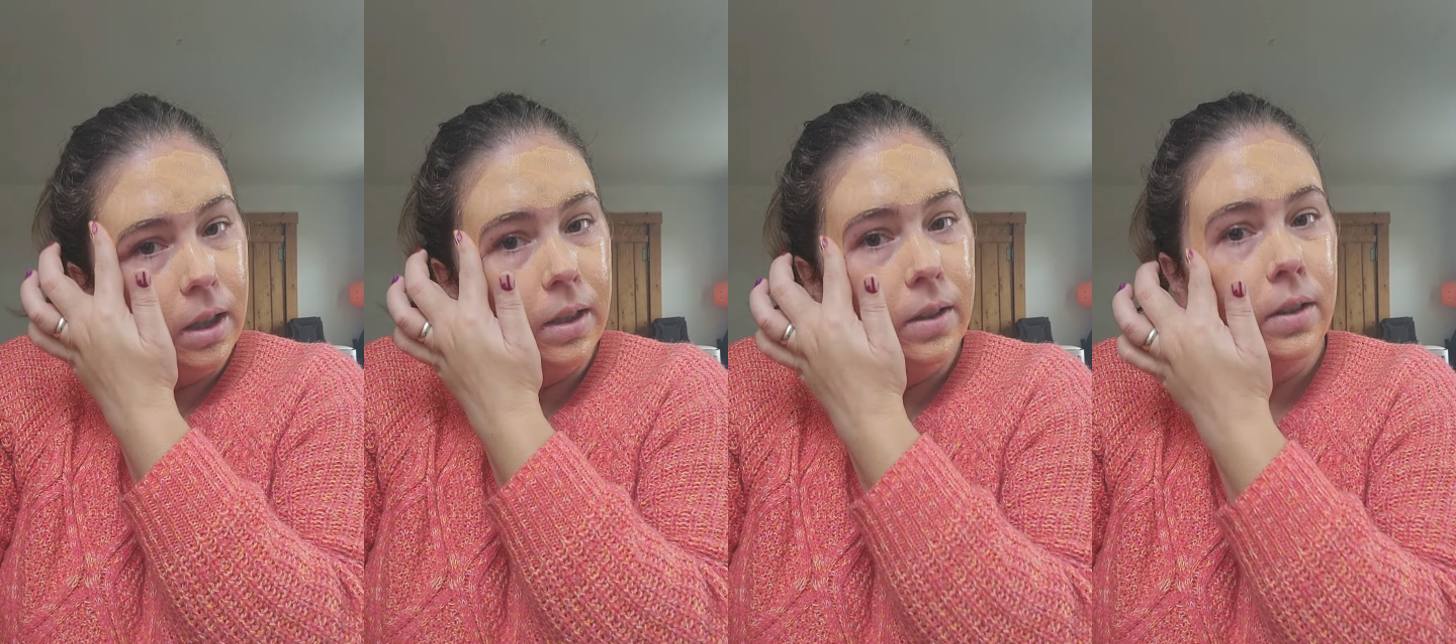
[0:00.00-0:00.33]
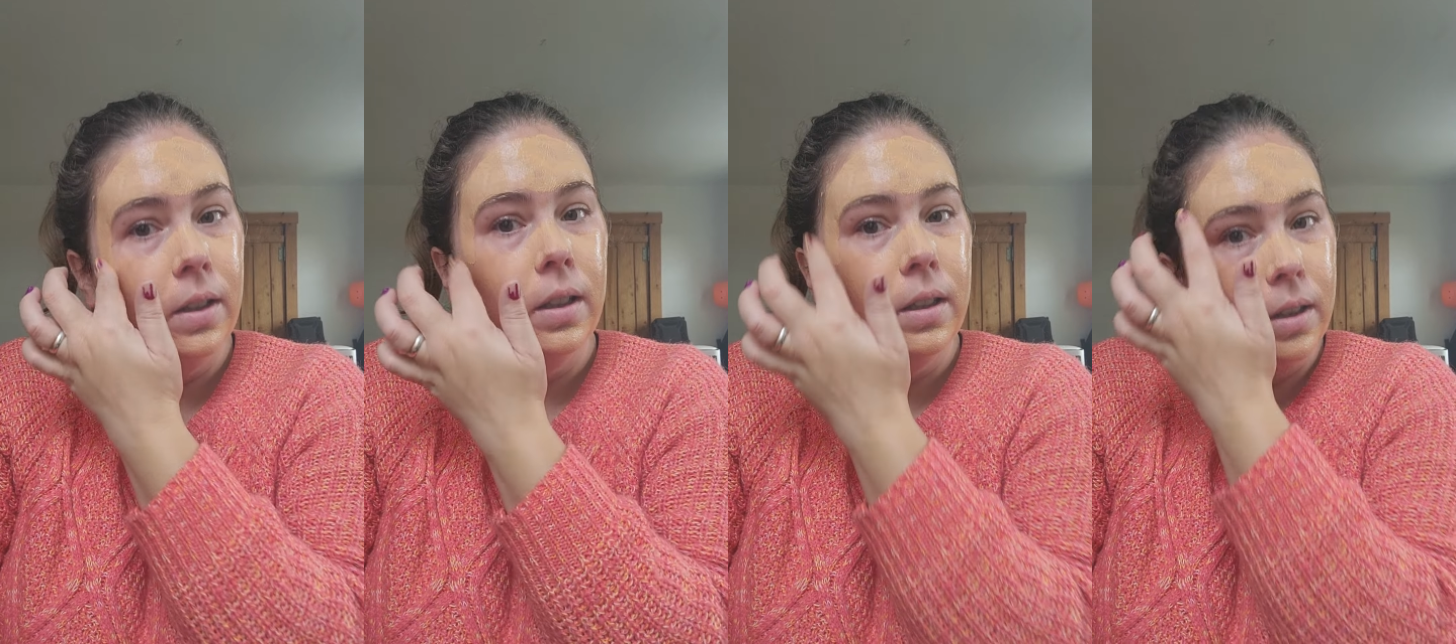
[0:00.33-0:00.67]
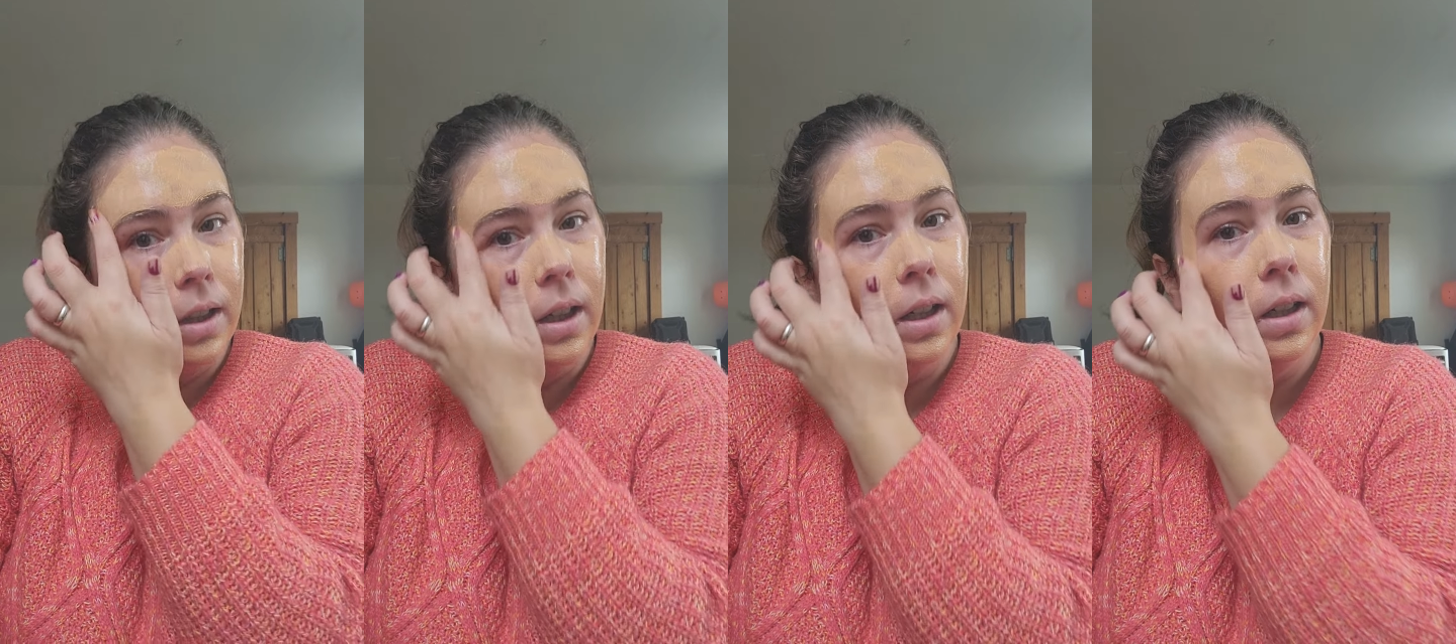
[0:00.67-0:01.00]
and
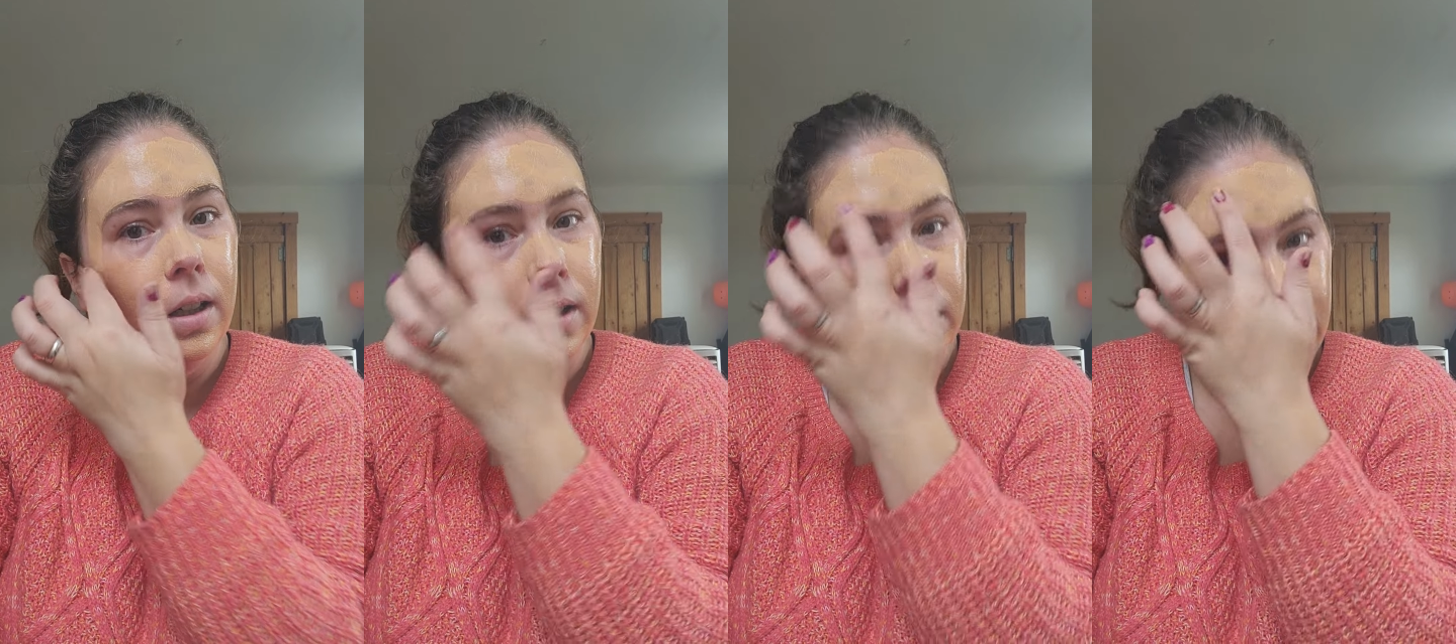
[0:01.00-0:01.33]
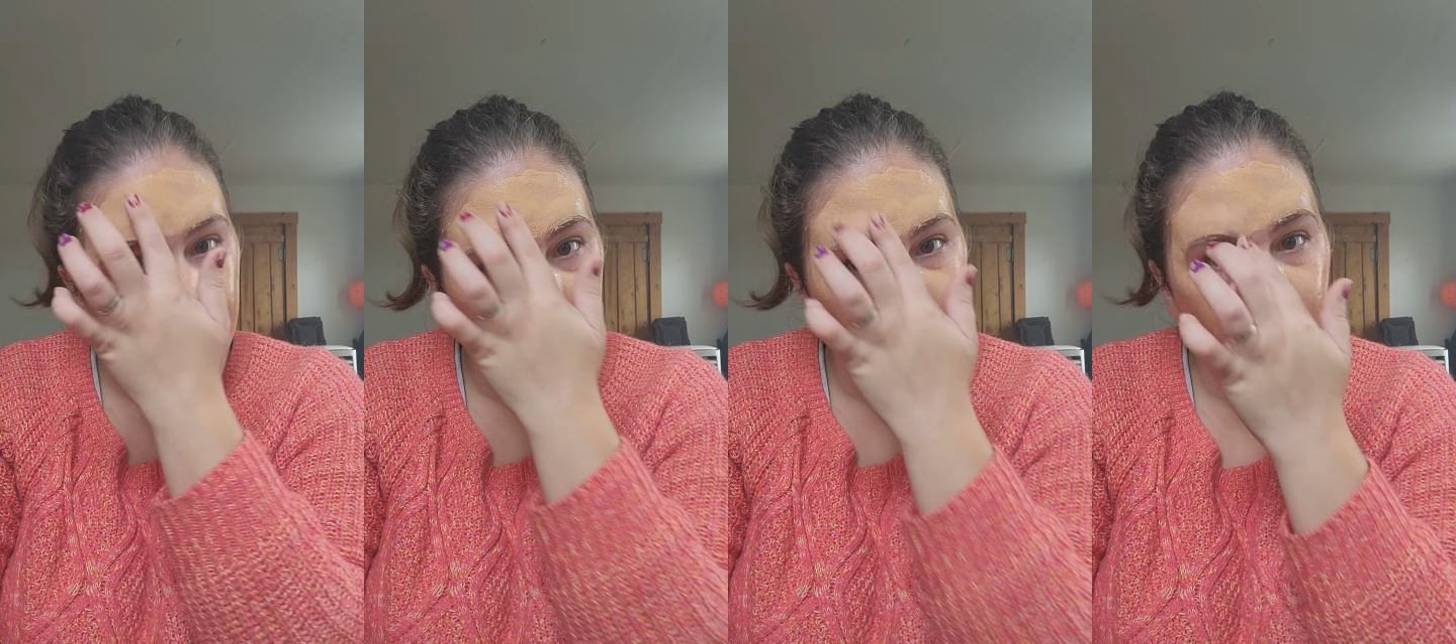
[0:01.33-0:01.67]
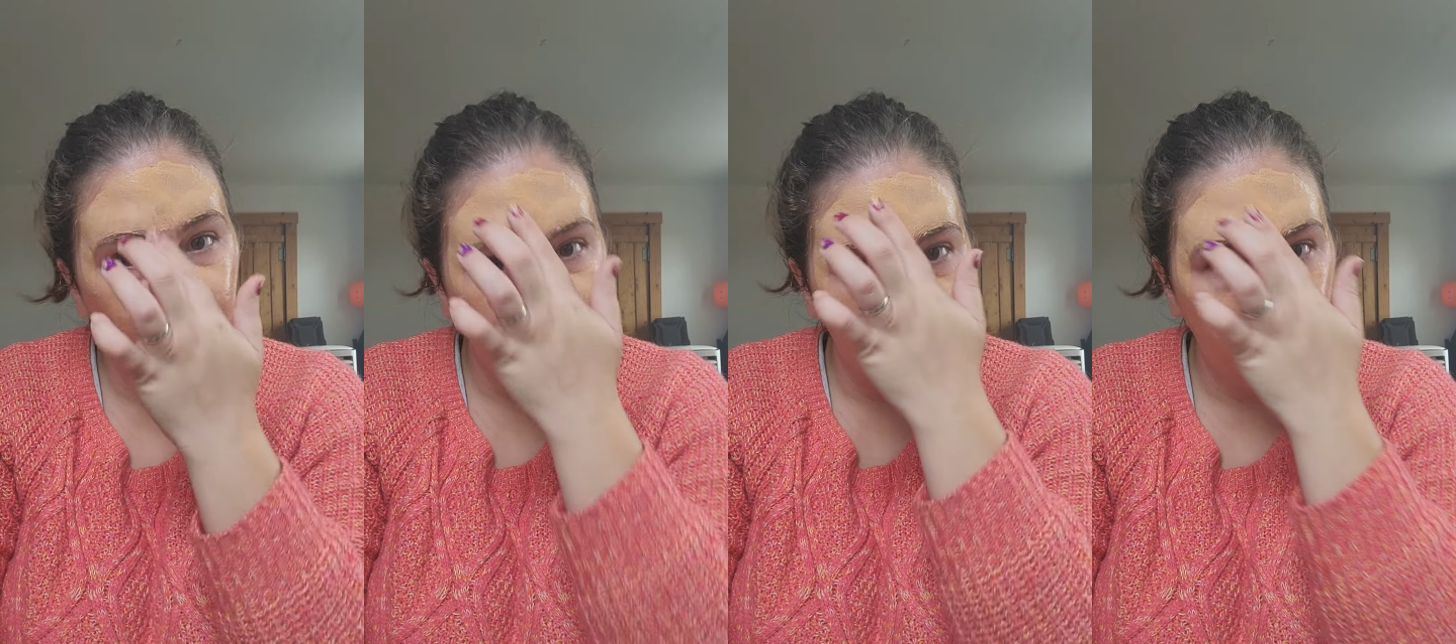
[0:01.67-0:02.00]
then
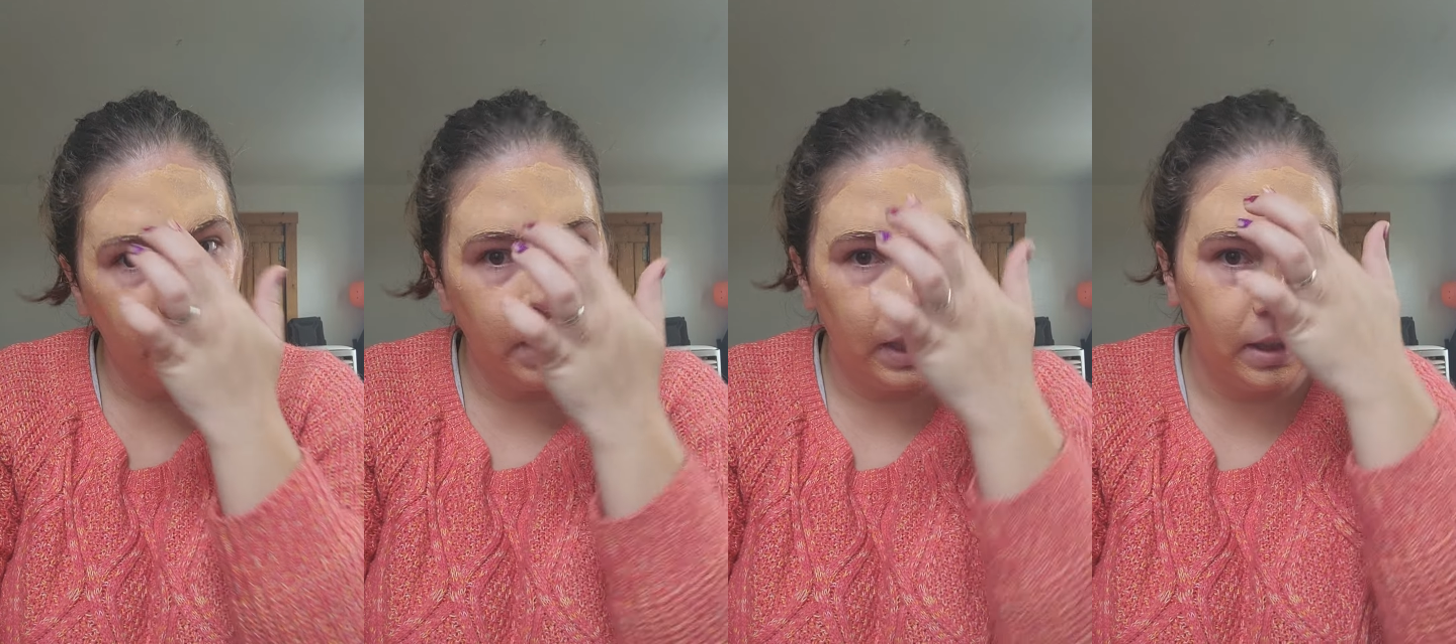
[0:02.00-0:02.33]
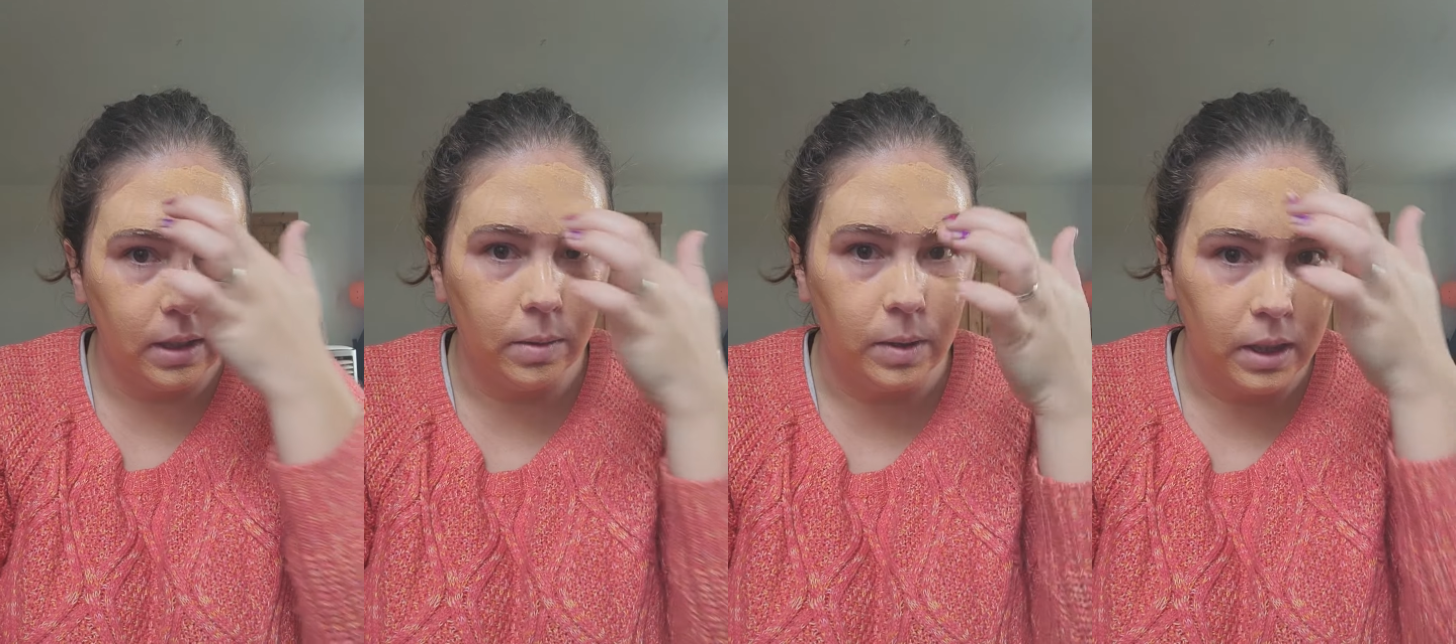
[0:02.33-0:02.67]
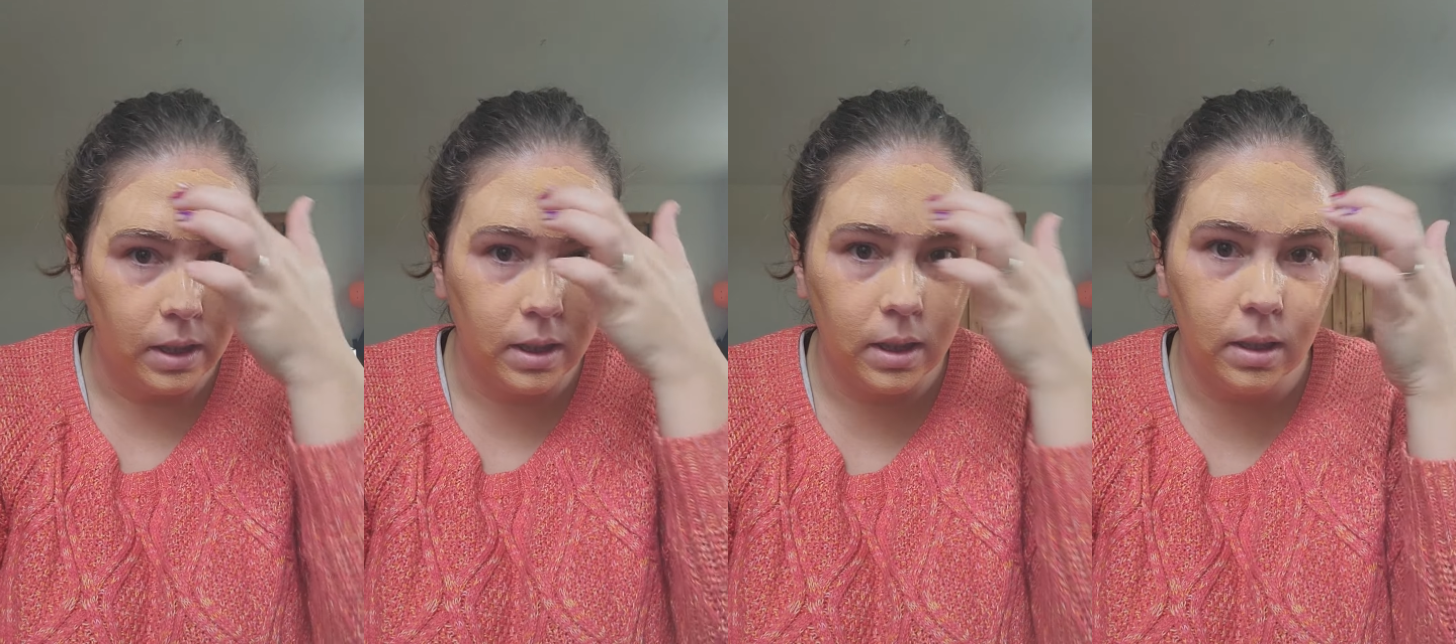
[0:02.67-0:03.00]
there are some things that we
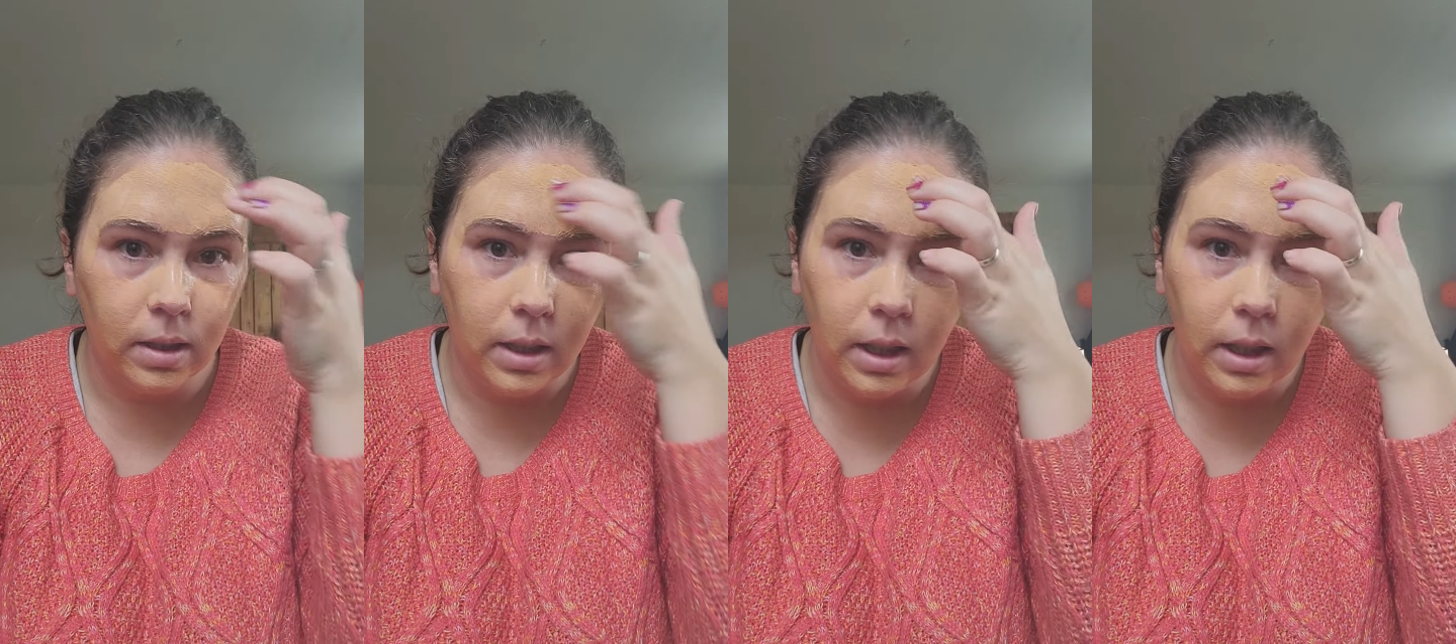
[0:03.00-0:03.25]
just